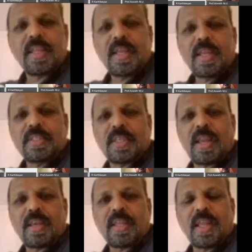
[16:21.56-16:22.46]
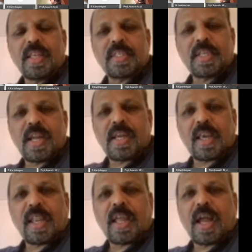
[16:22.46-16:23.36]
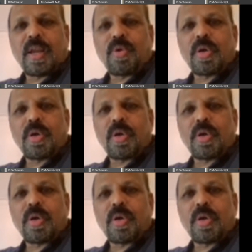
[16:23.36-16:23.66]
say incidentally, I don't